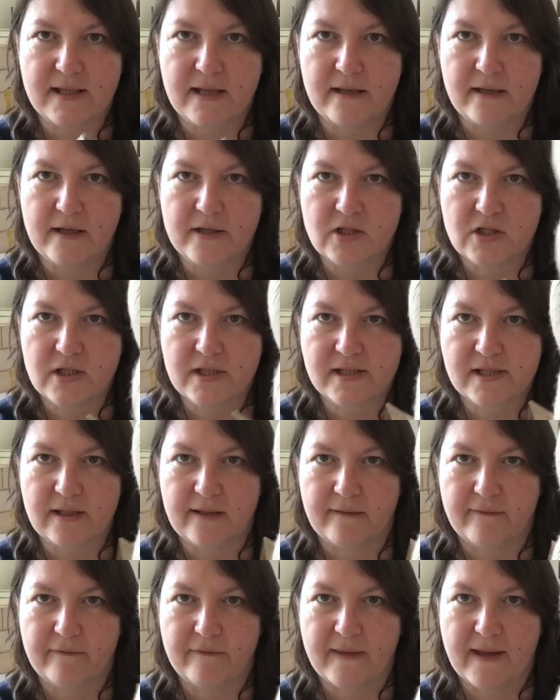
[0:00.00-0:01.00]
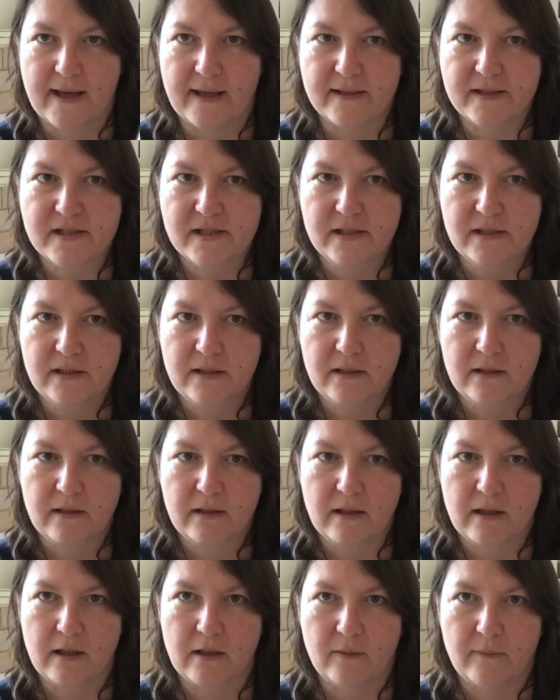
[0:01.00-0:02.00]
and I just love that
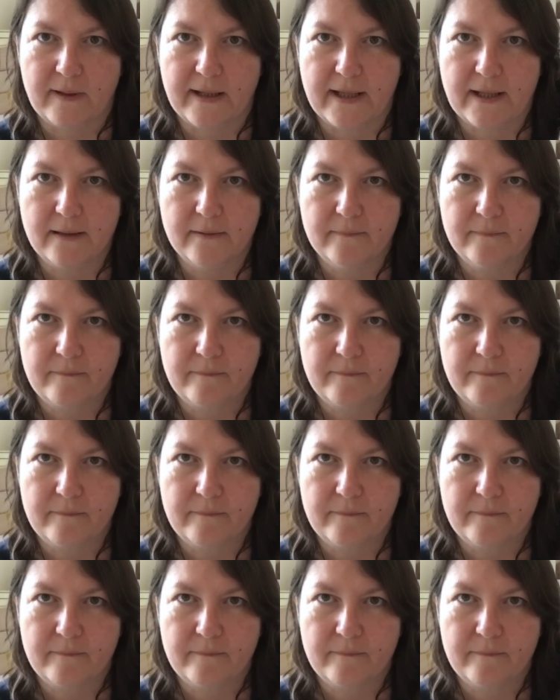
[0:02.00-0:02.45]
colourway.